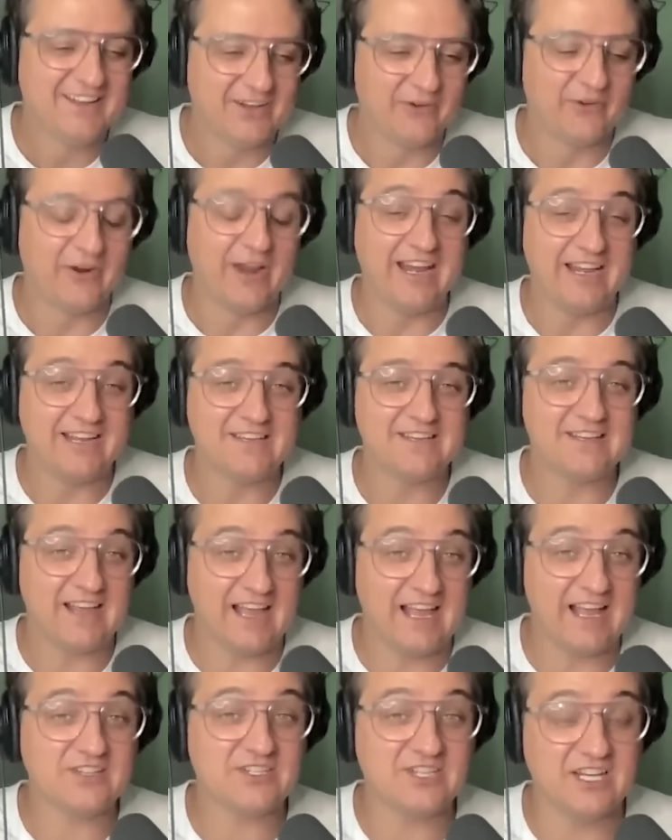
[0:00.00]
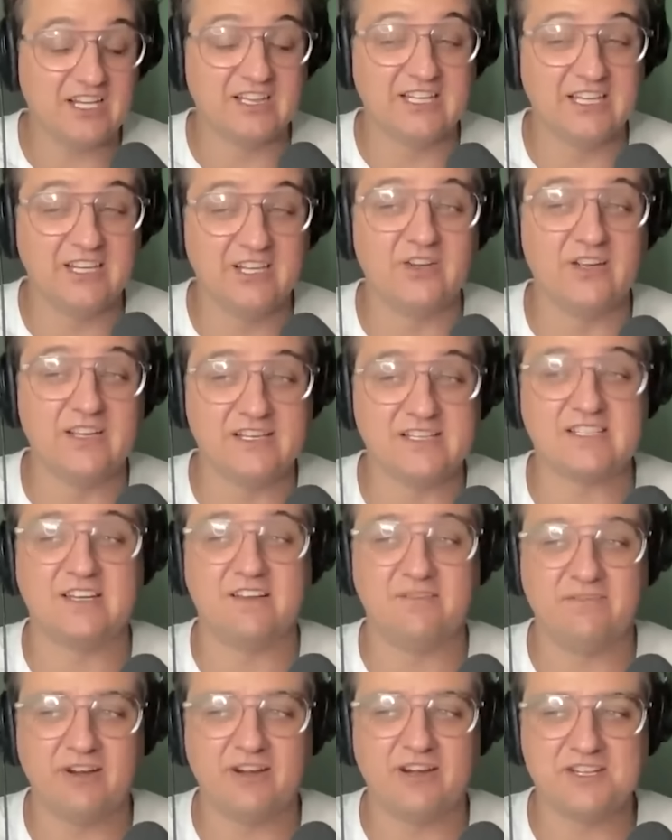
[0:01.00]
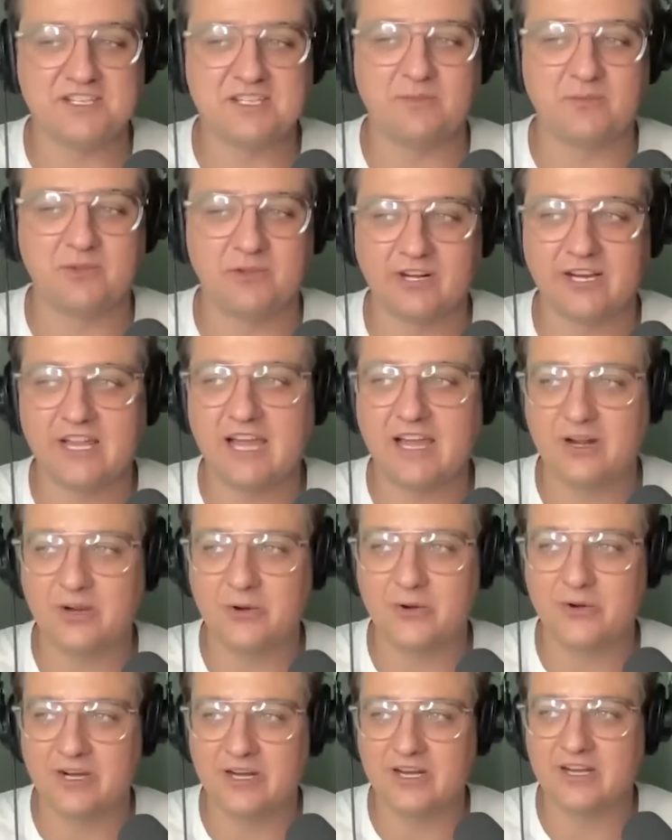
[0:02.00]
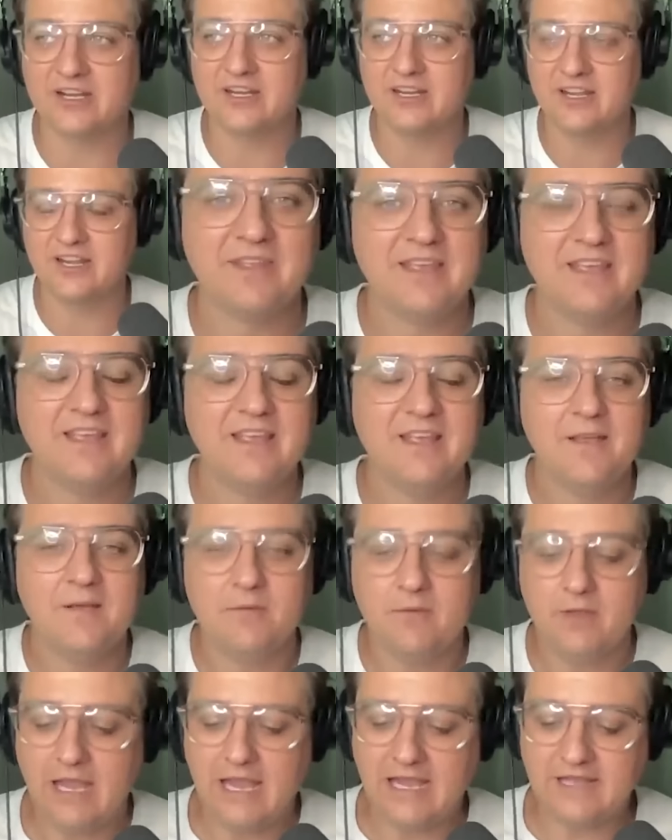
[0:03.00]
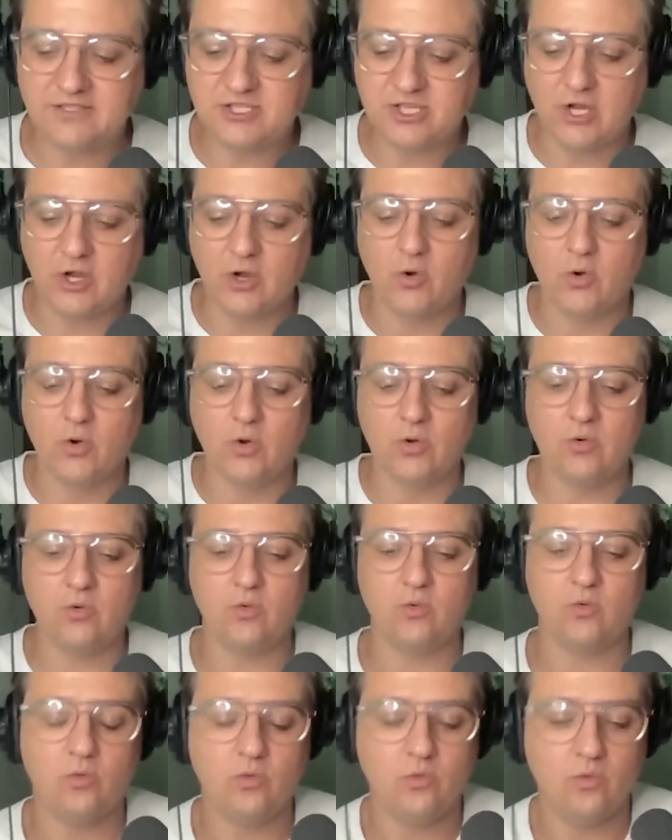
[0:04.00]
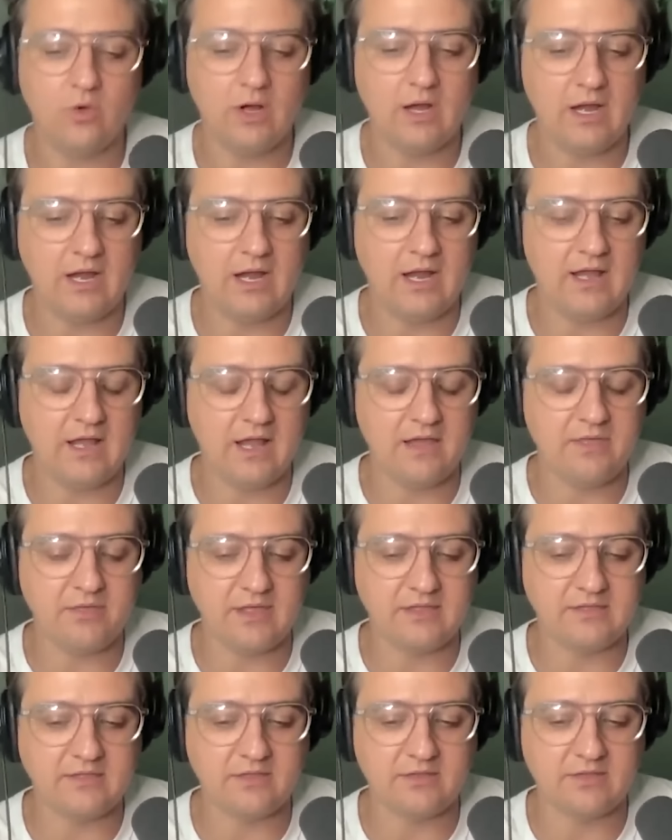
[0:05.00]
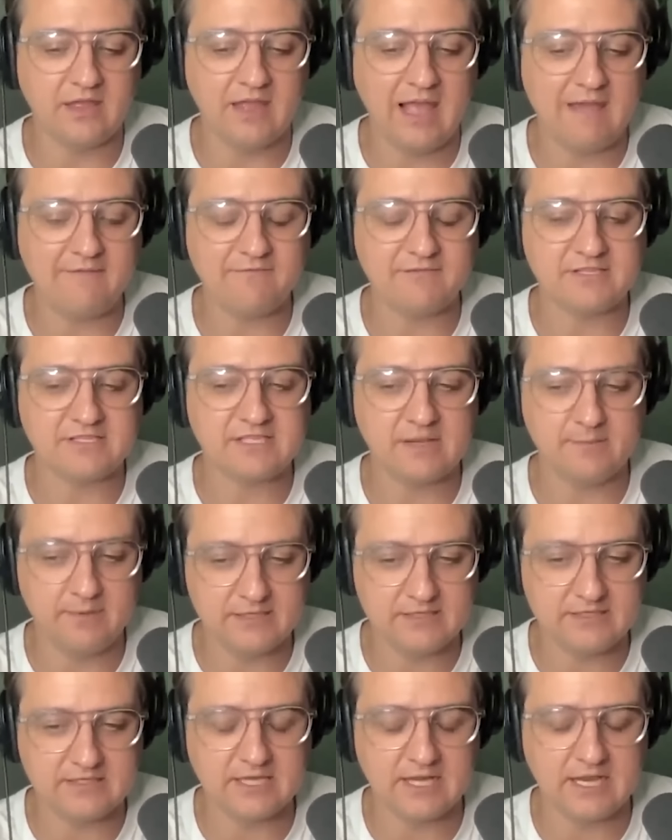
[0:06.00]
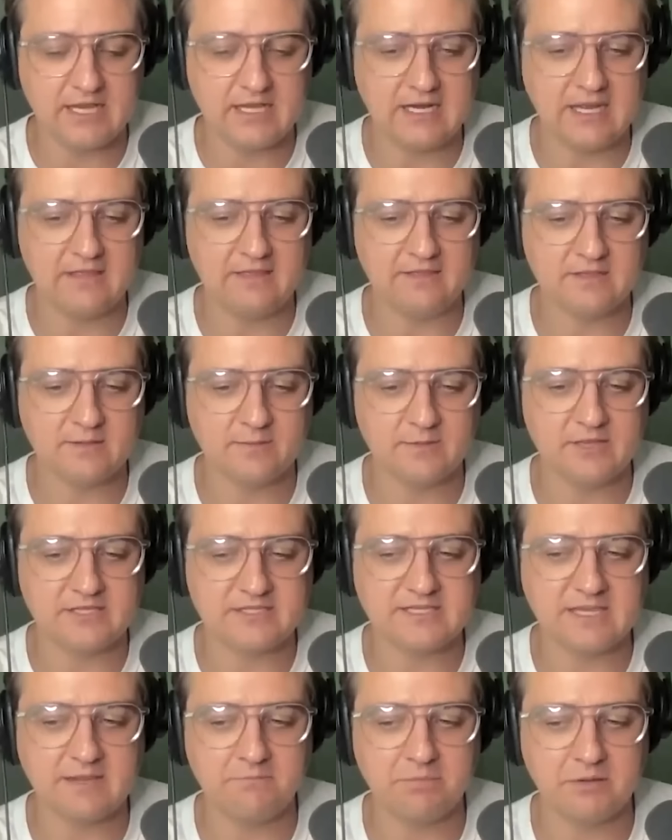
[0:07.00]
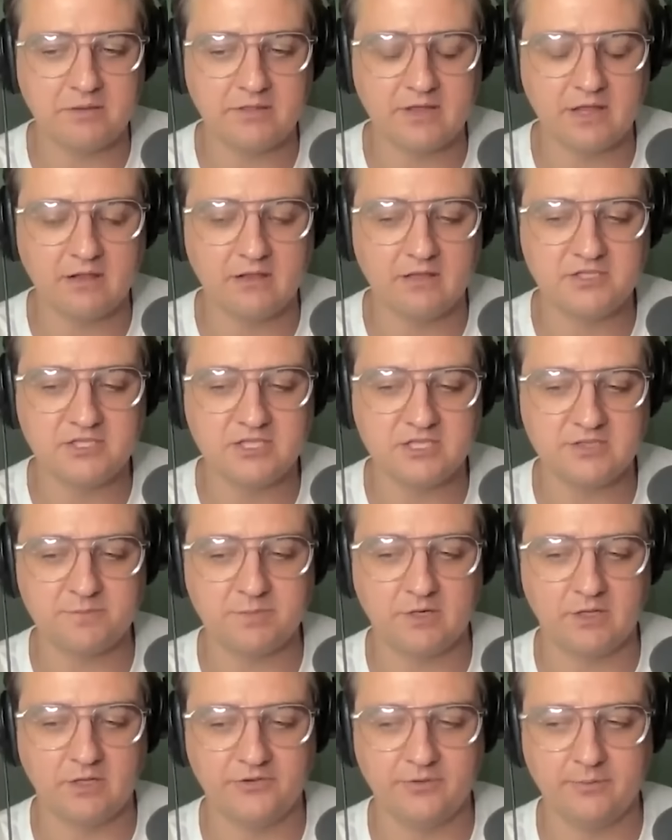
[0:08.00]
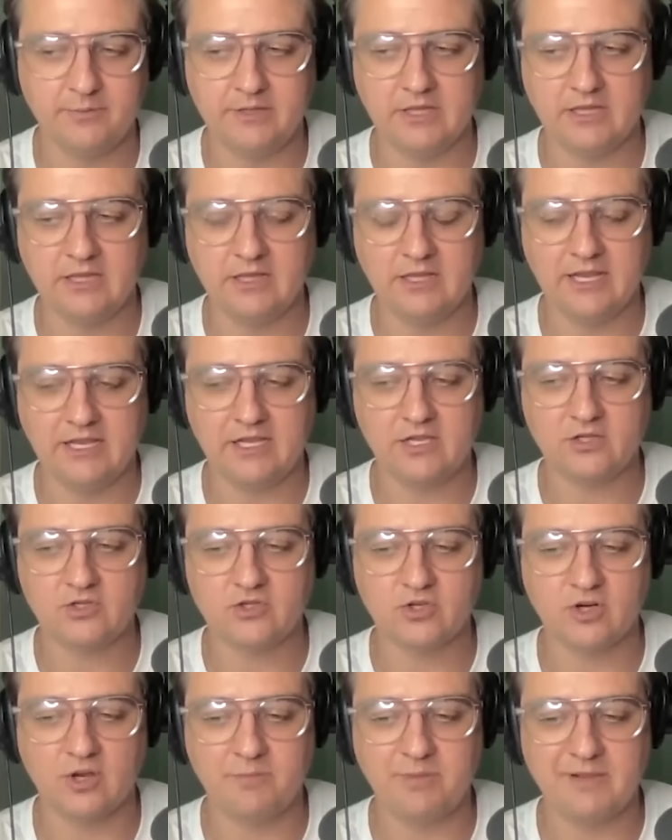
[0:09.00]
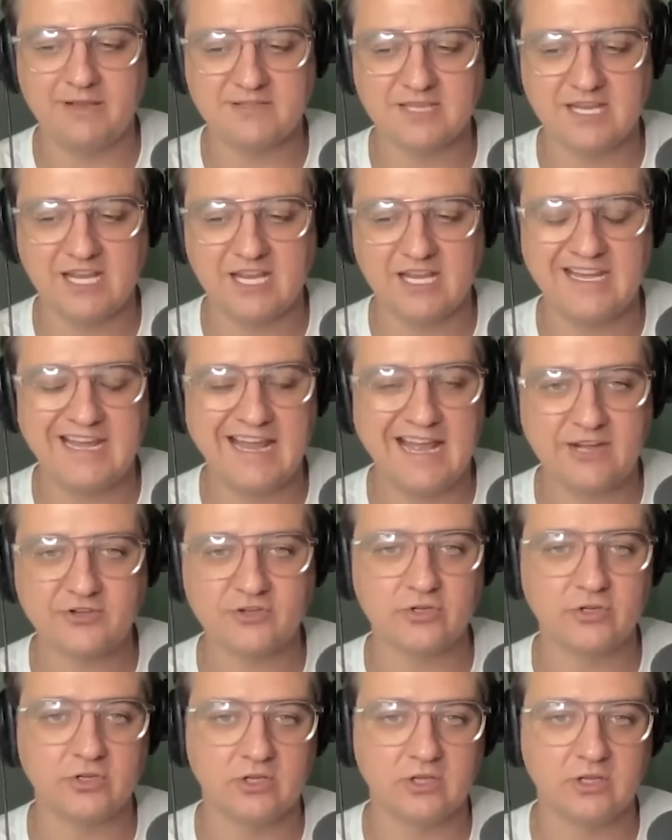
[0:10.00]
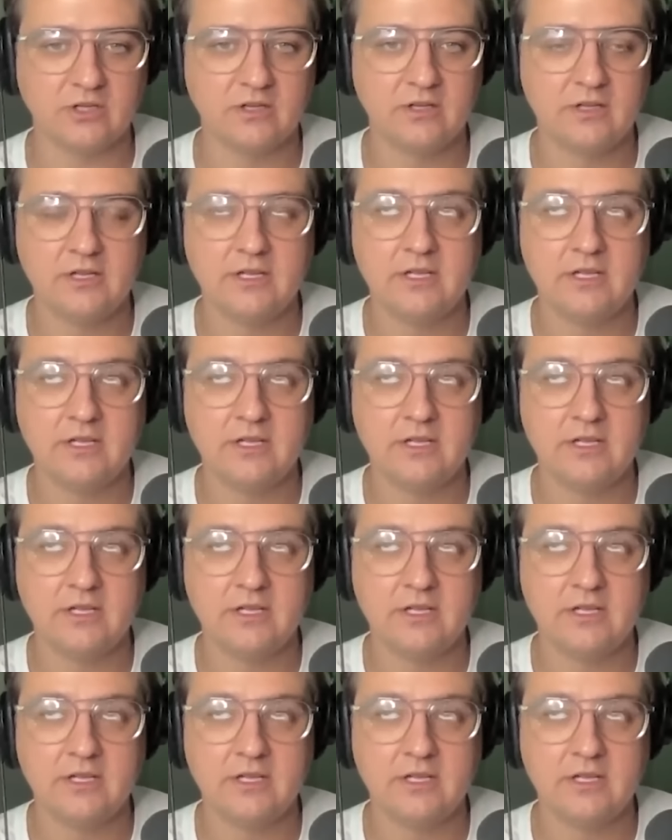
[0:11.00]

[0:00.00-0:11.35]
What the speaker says: You're right. Actually, Alito is in a very similar category. And so I think that they have the same insight and some of the same pathologies, but ultimately, like, Trump has like a natural